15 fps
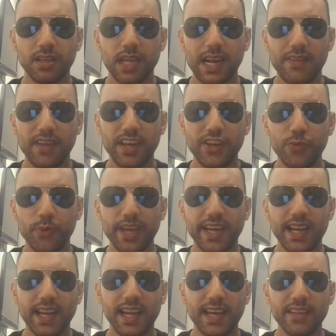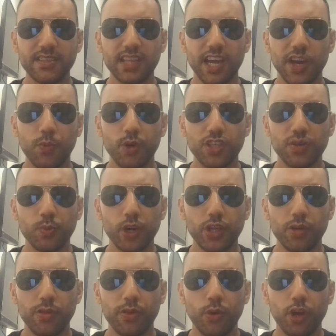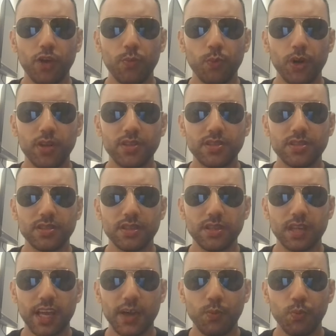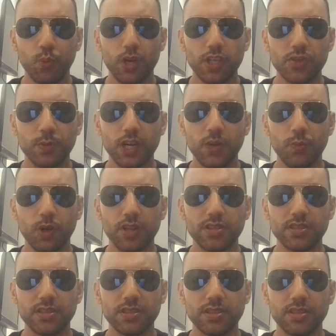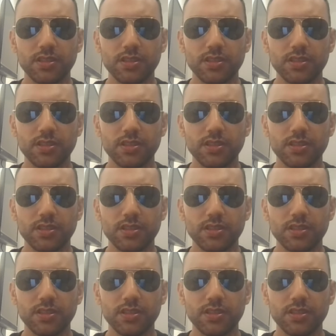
And then you realize that it wasn't what you thought it was what it was.